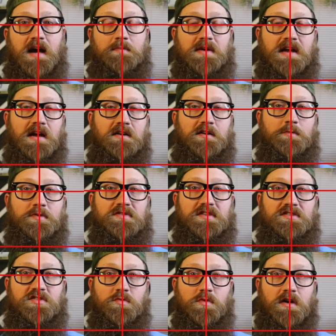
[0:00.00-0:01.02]
I'm now in a
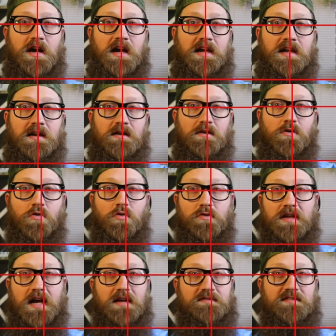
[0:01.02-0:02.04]
position where I can
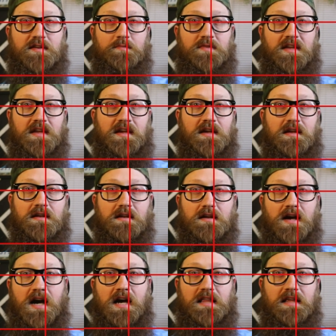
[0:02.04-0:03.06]
hold out something and
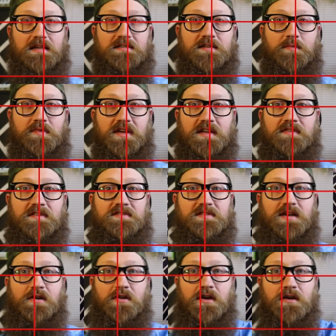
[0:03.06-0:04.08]
highlight something in
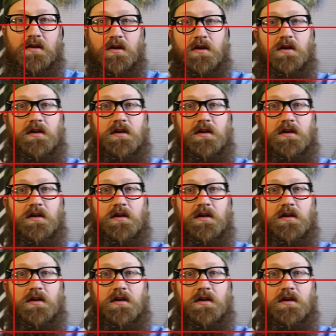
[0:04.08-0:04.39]
this area.